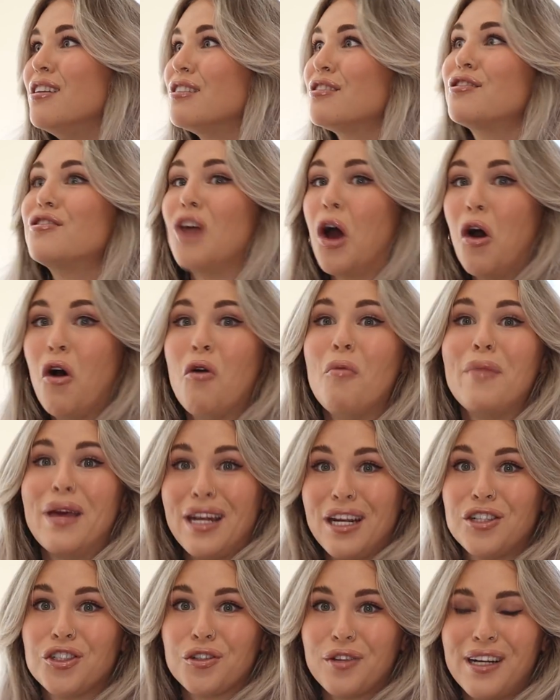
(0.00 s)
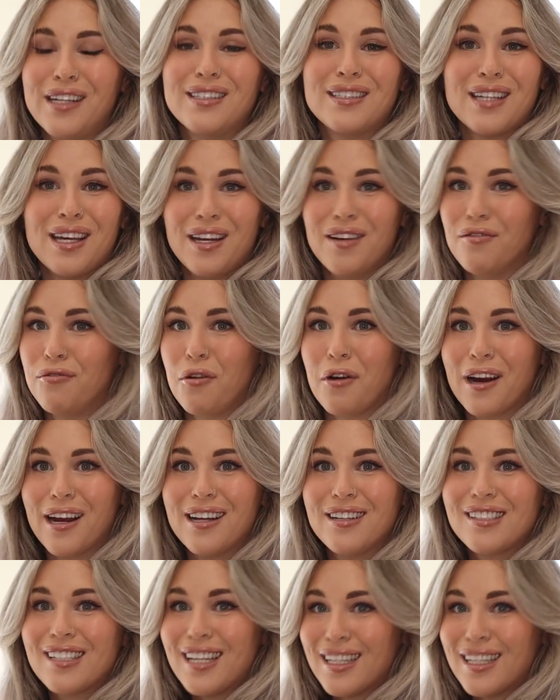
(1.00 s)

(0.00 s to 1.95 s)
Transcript: so many treats and forage.